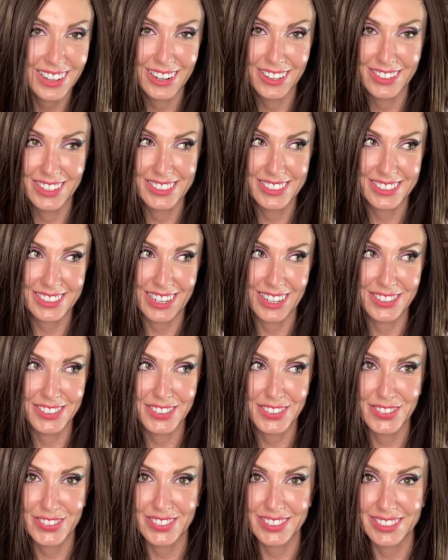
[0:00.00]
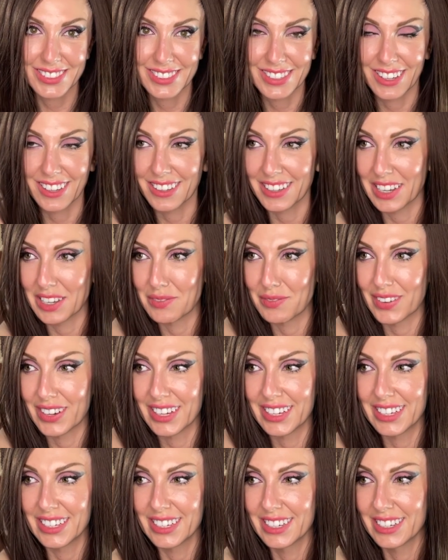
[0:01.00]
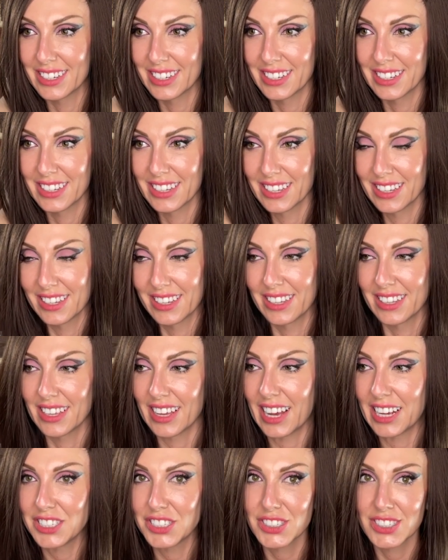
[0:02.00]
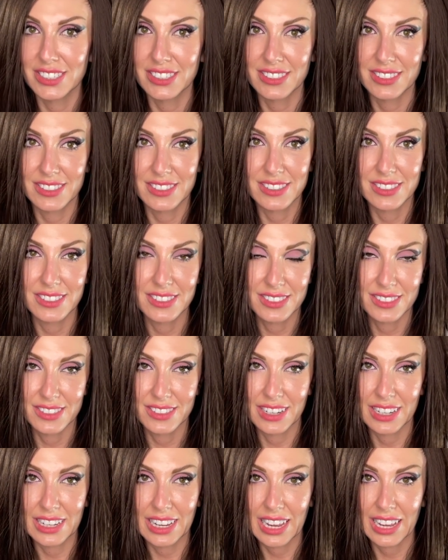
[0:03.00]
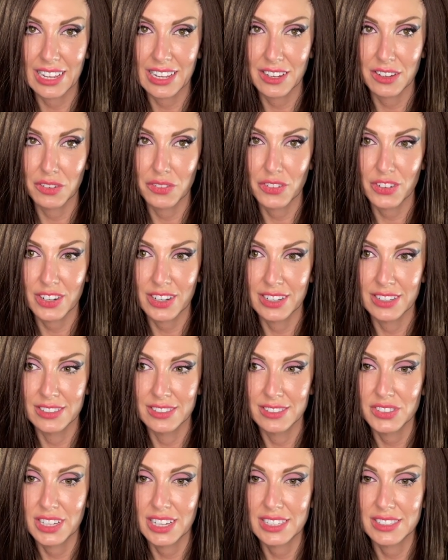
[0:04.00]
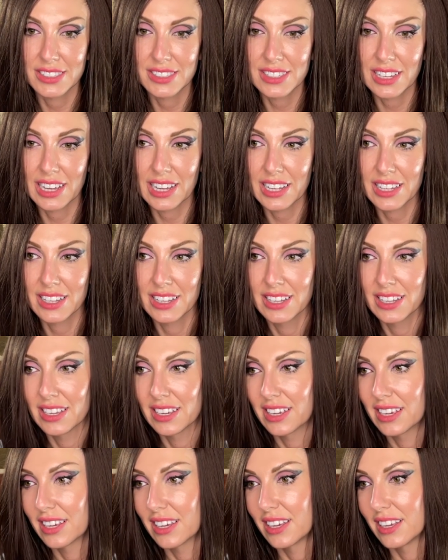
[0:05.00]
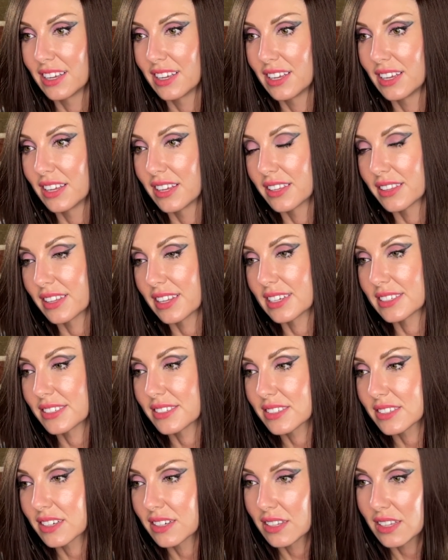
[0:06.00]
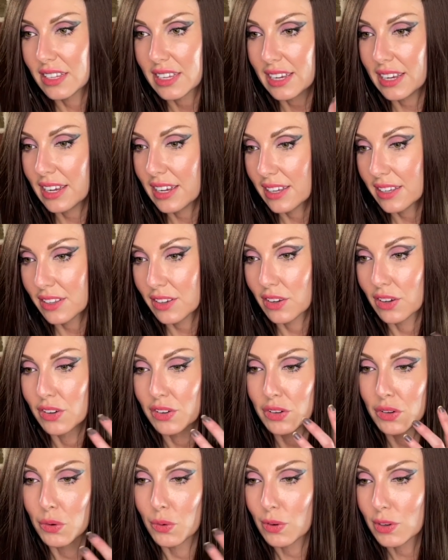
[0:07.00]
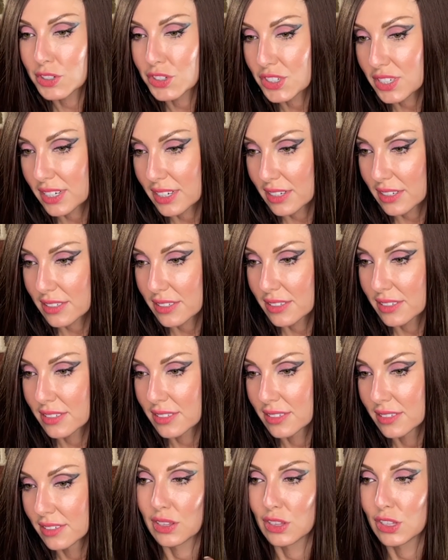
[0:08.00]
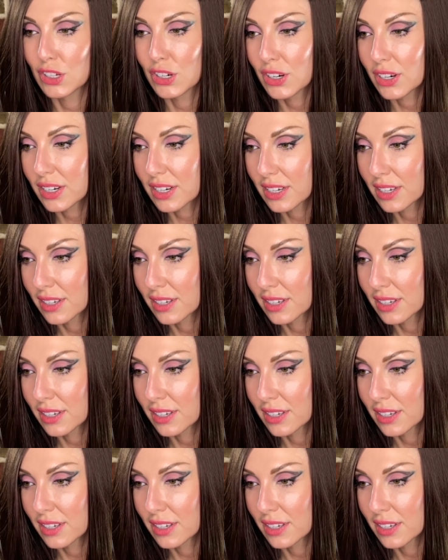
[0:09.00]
know that sounds silly, but I can't get over it. It's like this clean, gorgeous look